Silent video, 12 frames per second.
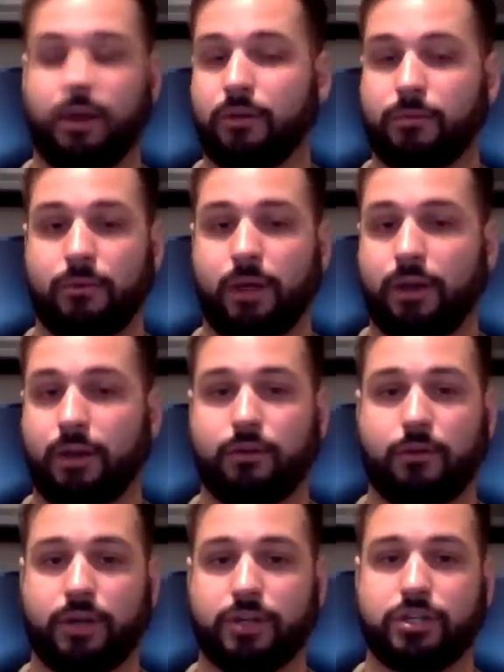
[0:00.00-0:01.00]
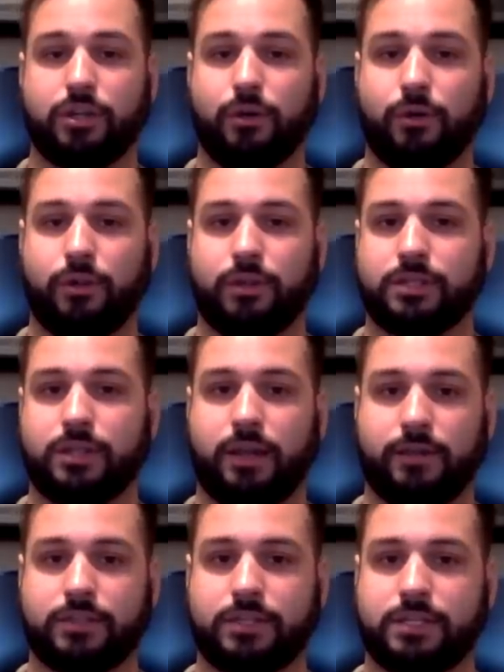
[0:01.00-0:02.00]
another another question going into this
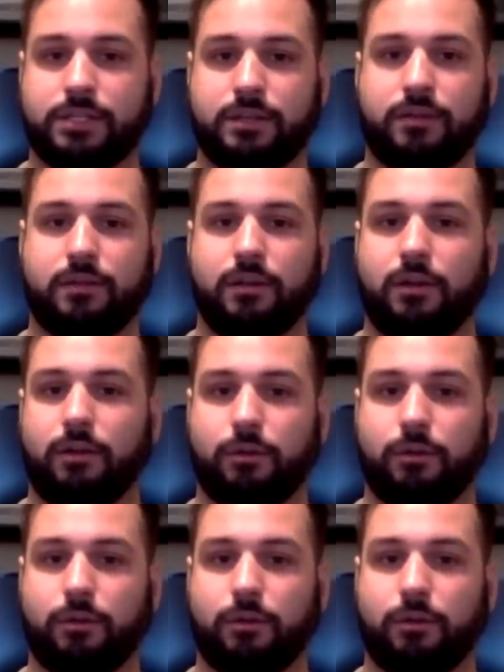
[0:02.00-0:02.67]
offseason,